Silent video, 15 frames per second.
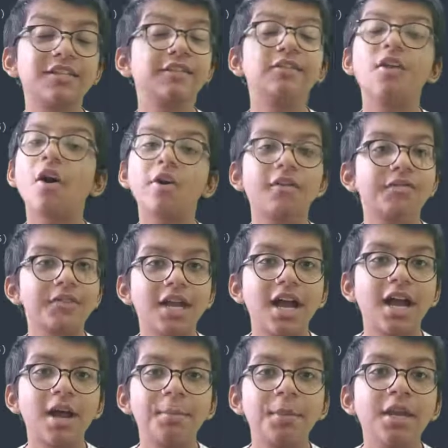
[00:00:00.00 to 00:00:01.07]
a lot of
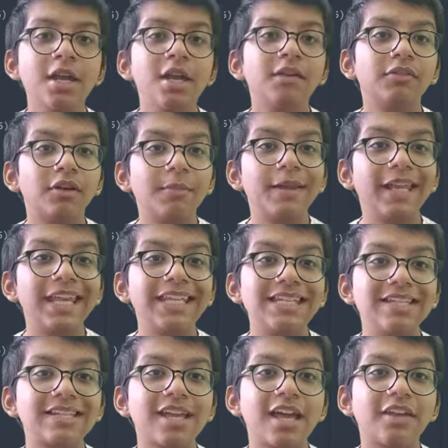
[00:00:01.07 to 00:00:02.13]
time for making
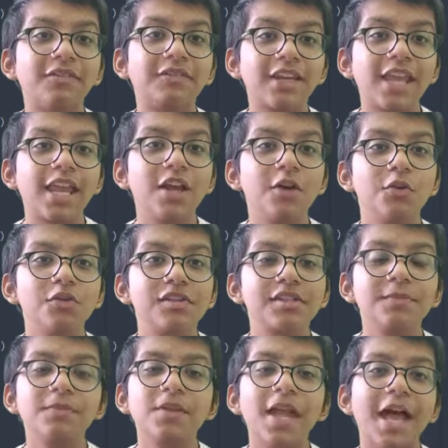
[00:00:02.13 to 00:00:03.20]
these kind of videos
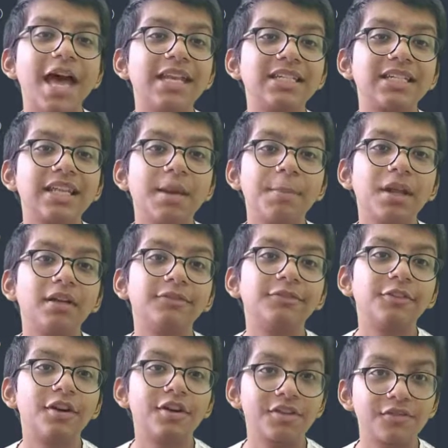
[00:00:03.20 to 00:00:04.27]
and keeping
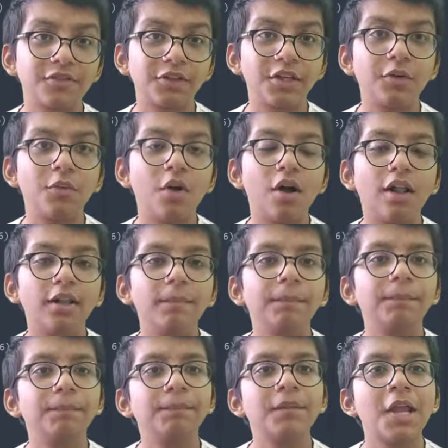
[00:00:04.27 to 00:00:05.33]
efforts for you all.
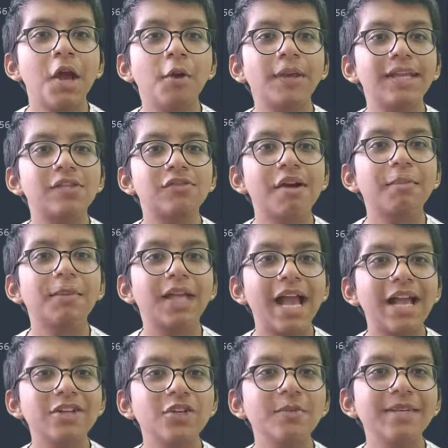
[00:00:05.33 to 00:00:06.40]
Okay, so I will
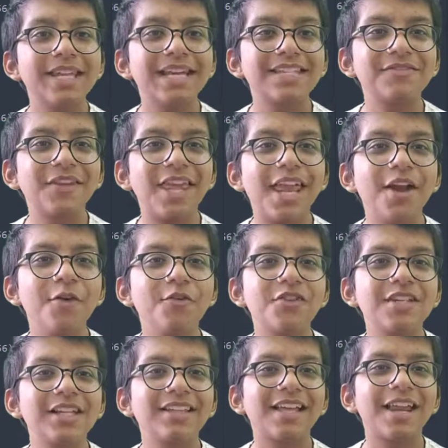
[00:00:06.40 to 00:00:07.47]
catch you on the next video.
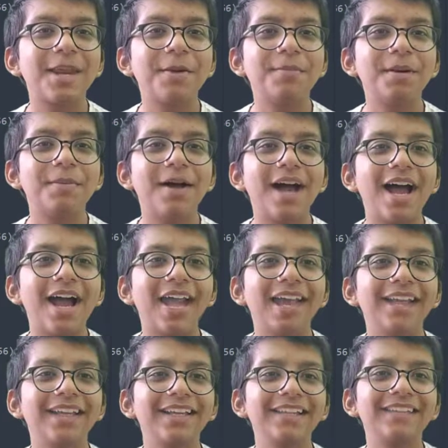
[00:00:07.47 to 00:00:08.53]
Till then, bye
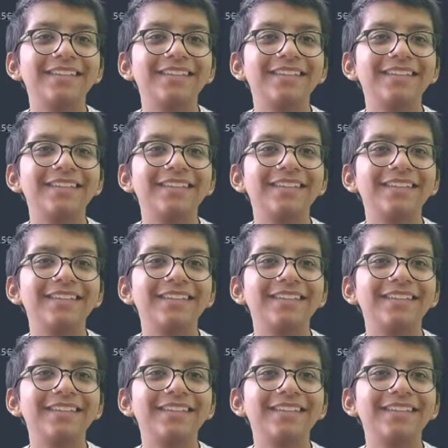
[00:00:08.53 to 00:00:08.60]
bye.